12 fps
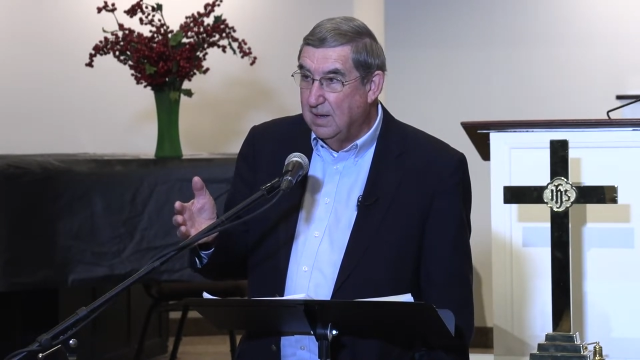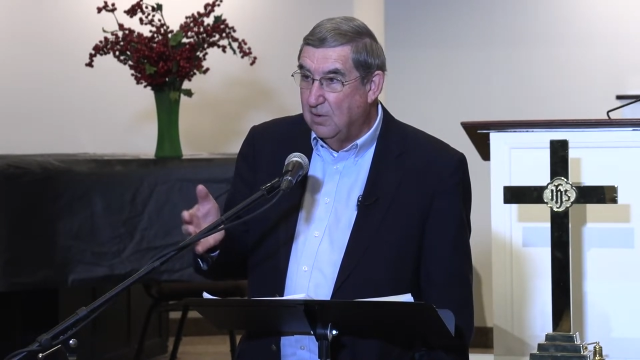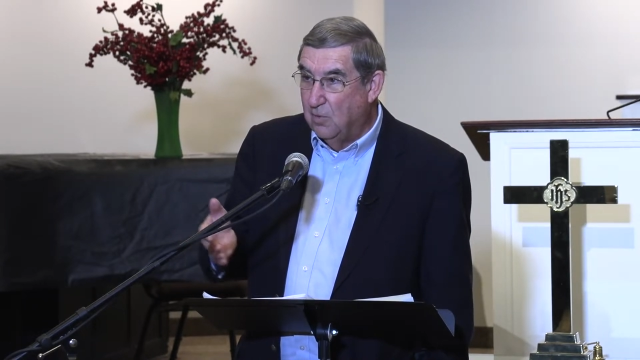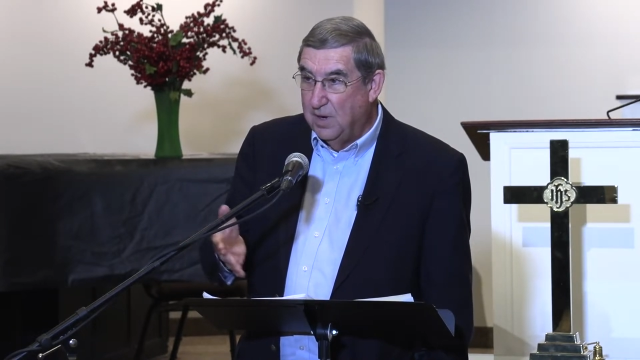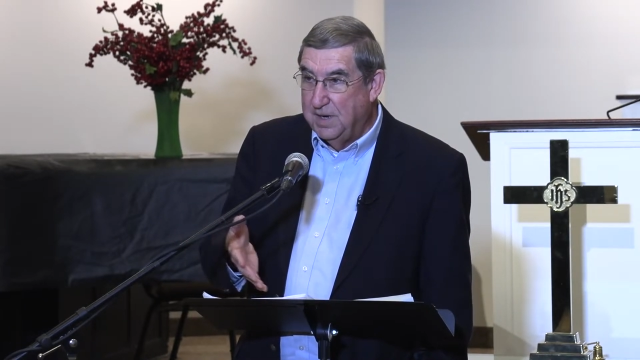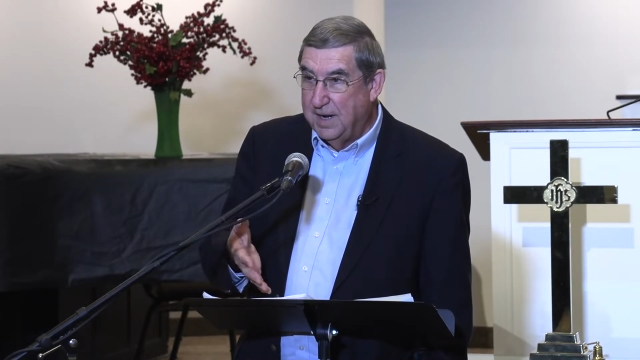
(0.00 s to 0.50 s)

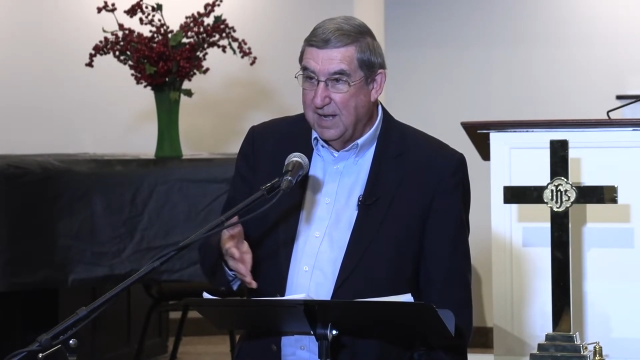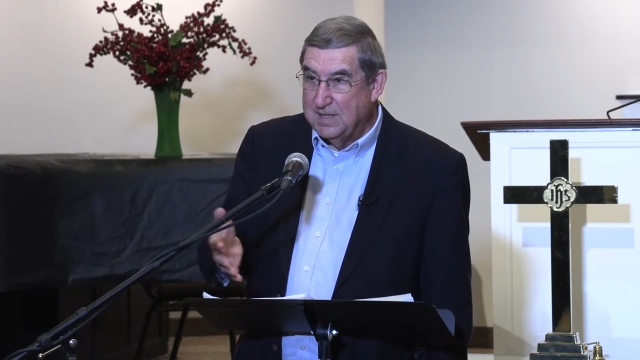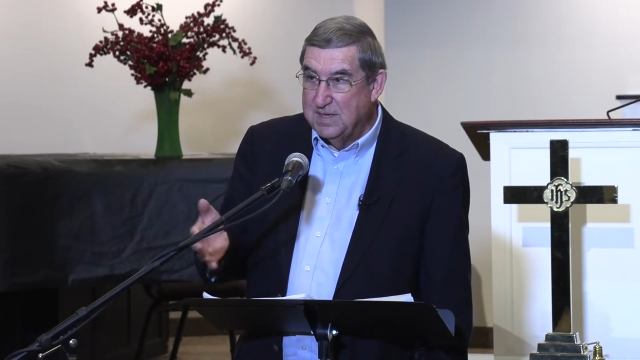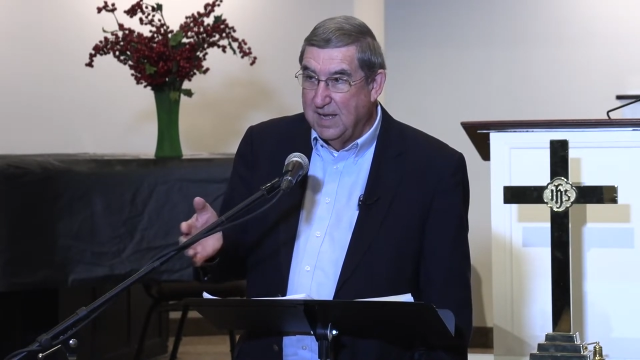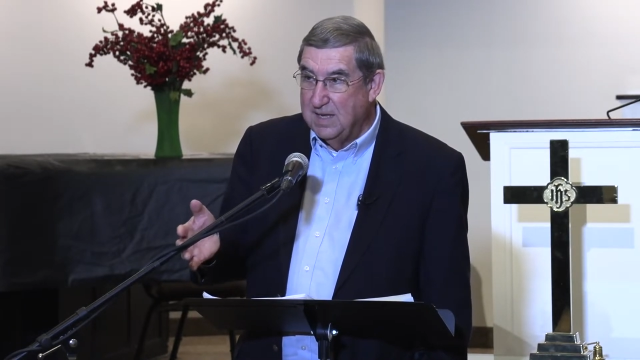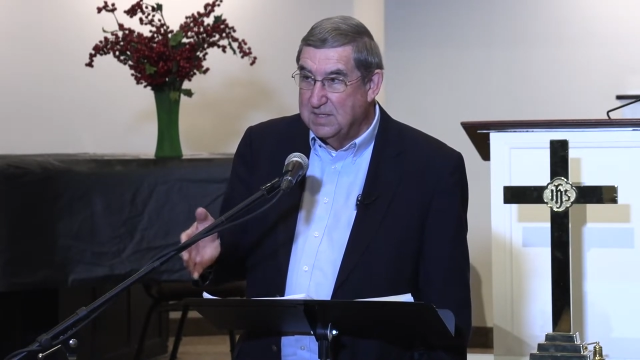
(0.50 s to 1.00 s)
What did
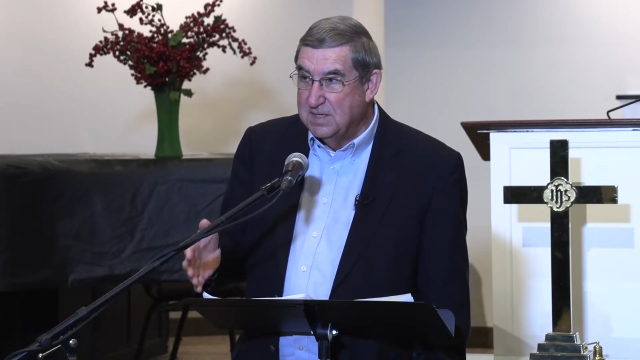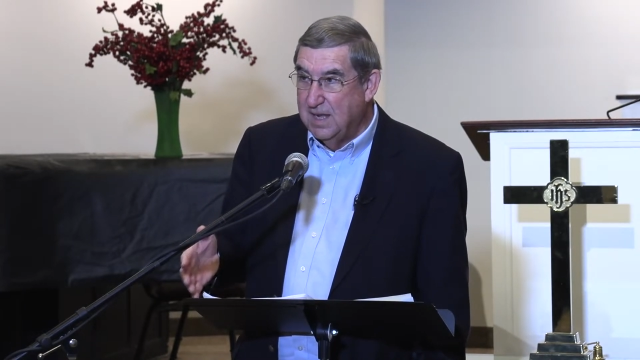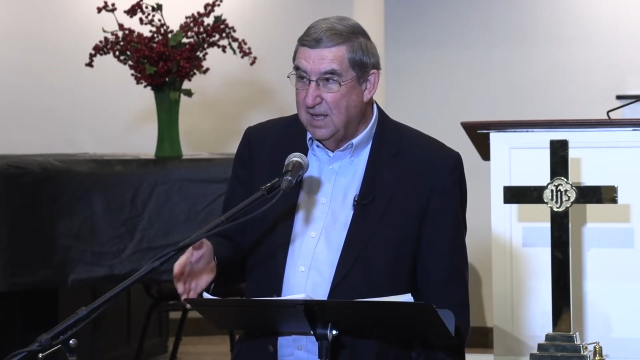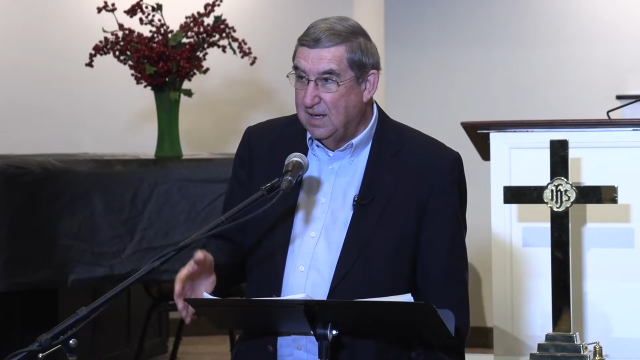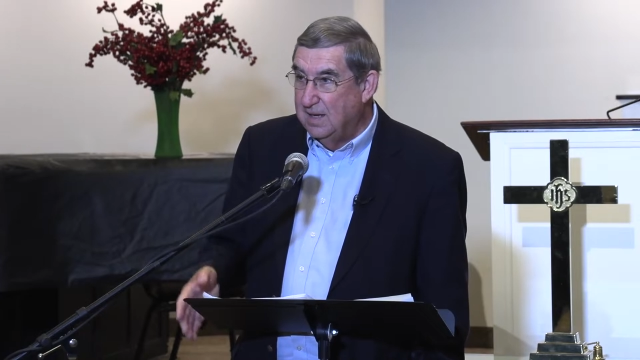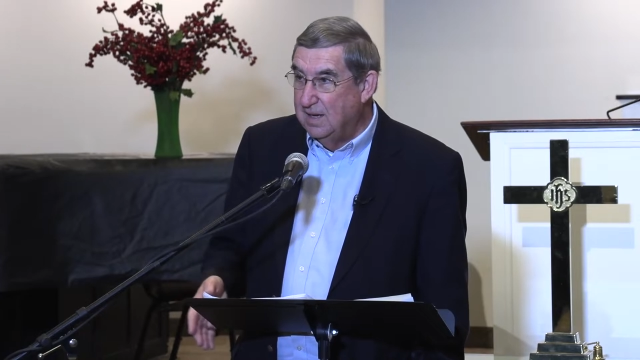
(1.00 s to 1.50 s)
Isaiah
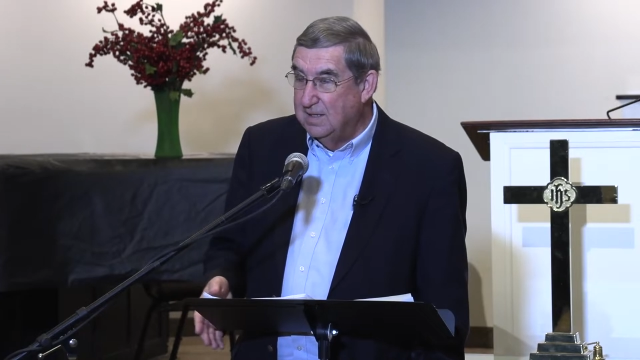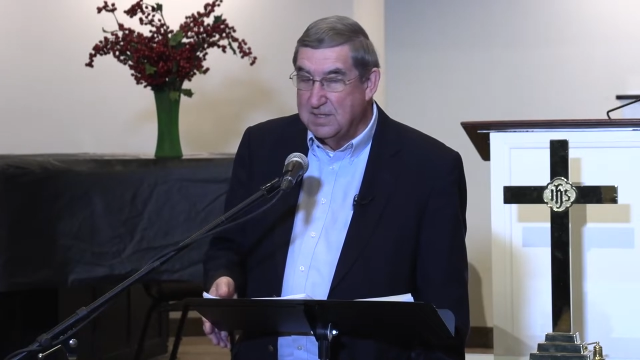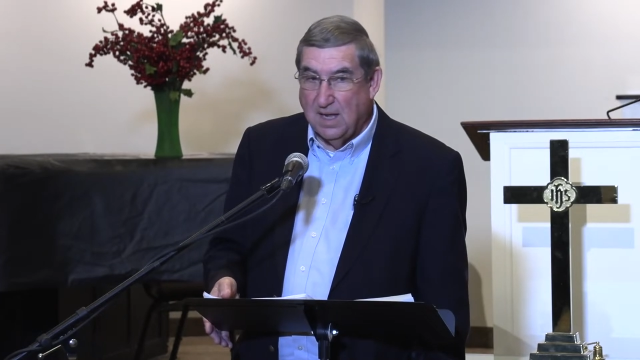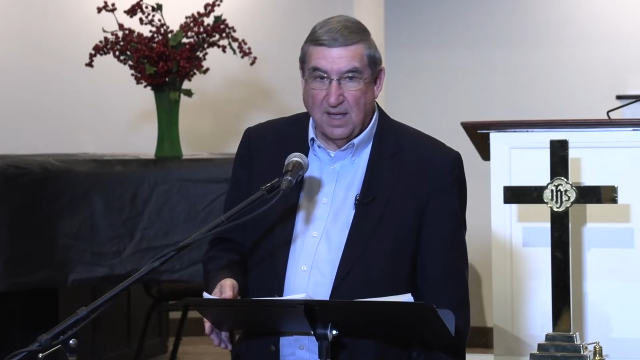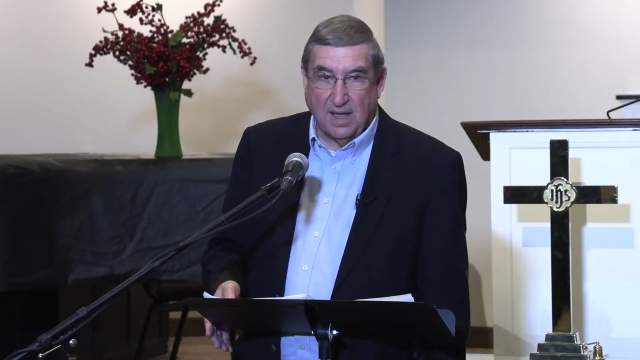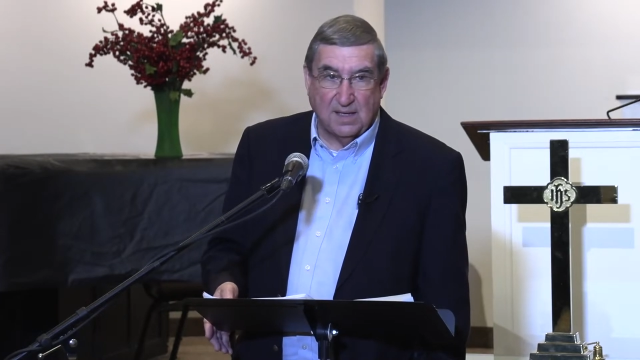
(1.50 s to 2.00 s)
said,
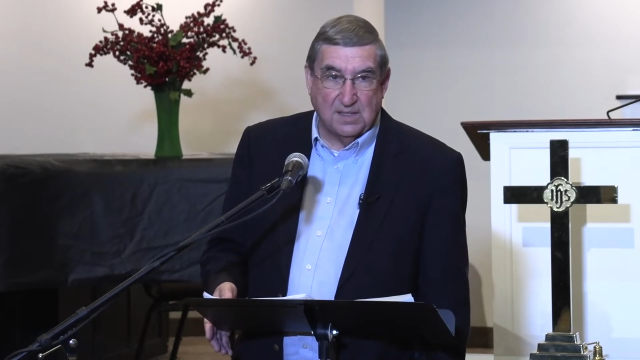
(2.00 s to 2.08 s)
say?